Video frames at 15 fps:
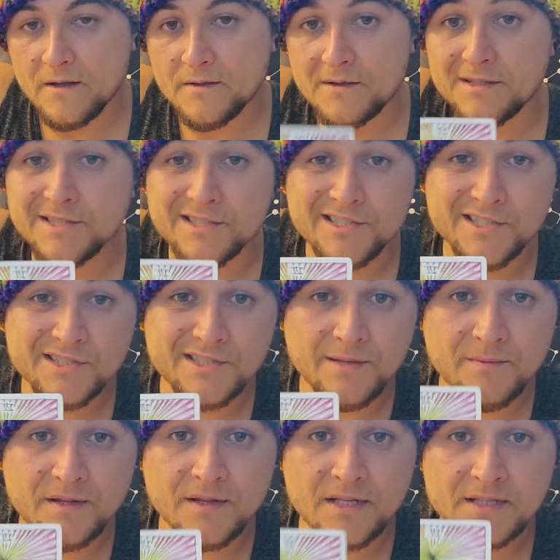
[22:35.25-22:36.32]
this is just
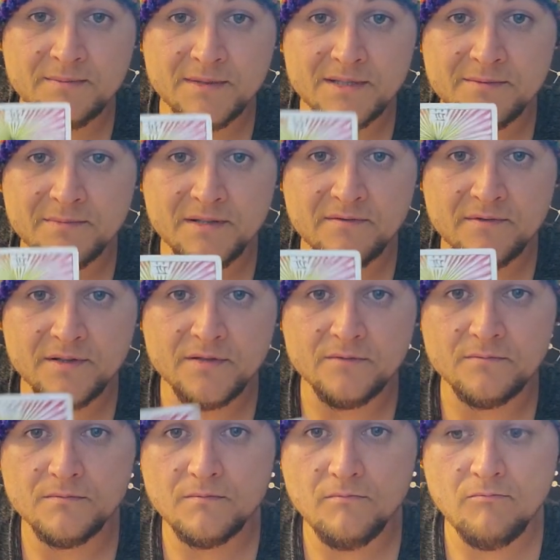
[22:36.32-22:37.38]
something that's meant to be for you.
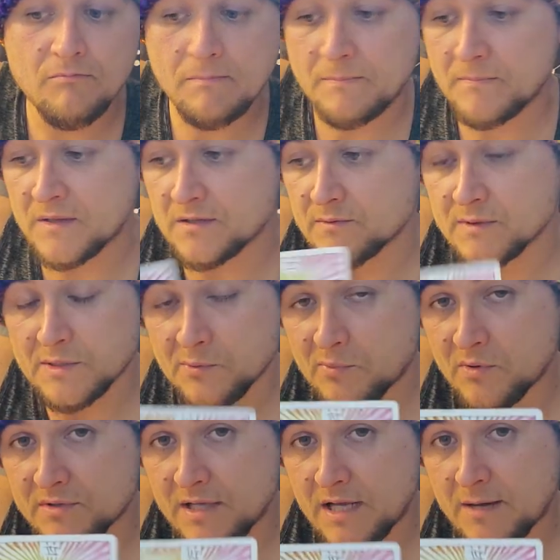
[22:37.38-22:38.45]
This was
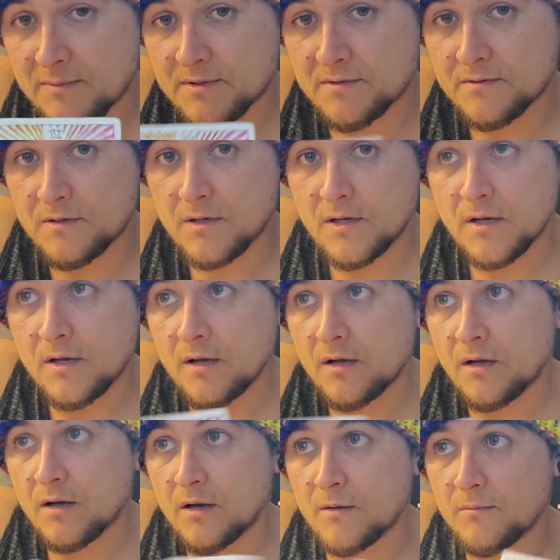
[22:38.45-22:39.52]
supposed to happen,
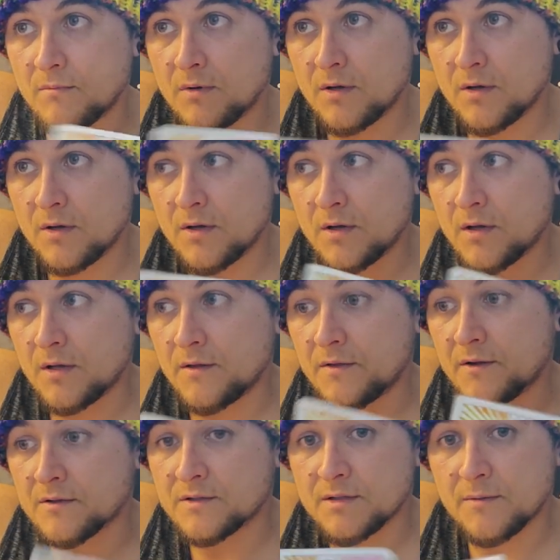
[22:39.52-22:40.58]
and
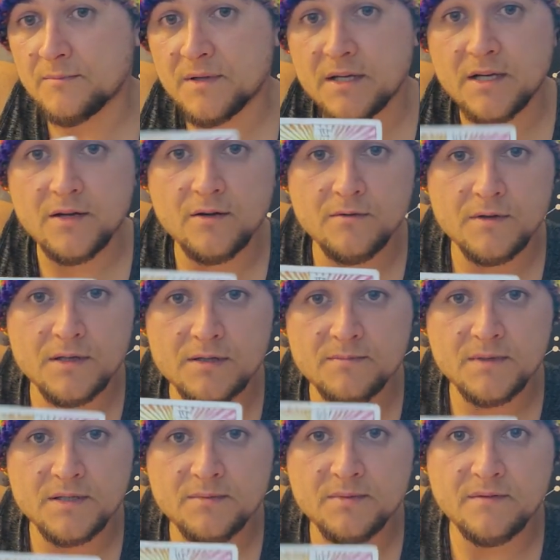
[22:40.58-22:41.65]
there's something here that is
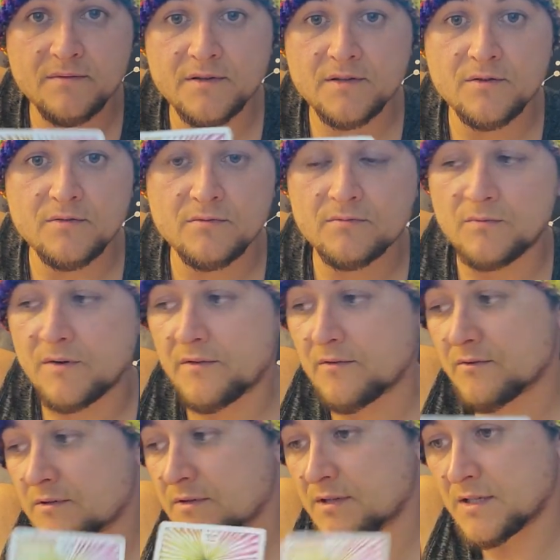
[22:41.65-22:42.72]
meant to be for you. Whether
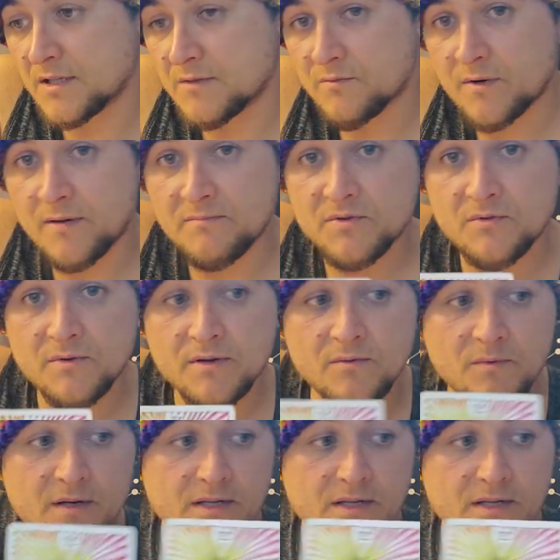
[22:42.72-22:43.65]
it's this, what I'm doing,